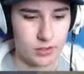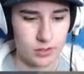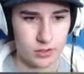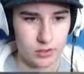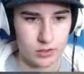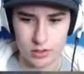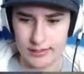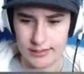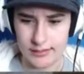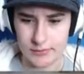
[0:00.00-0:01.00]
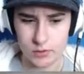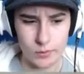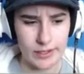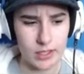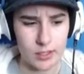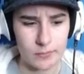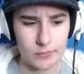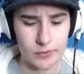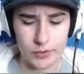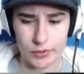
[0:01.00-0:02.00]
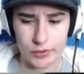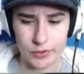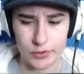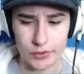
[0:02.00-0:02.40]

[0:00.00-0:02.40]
I need him to wake up though soon.